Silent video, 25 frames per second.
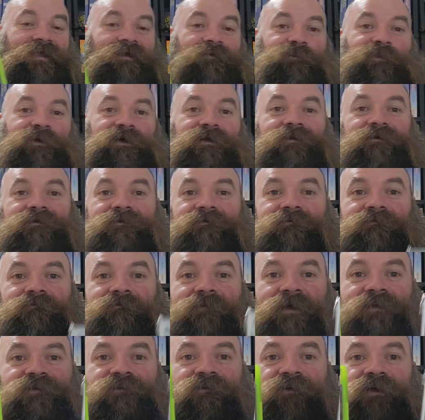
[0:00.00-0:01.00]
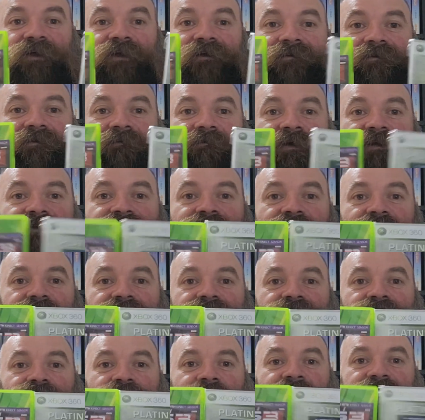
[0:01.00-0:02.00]
But Mass Effect
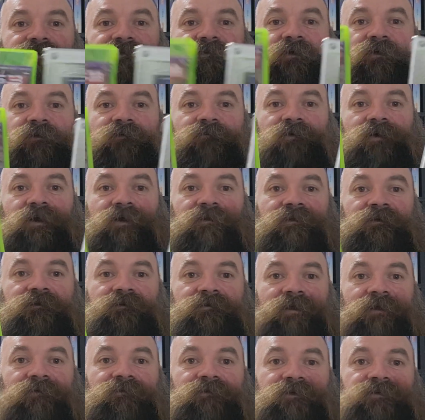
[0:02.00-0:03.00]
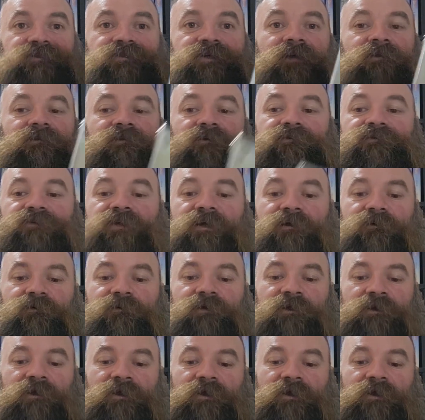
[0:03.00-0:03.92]
2, Mass Effect 3, I think definitely check those out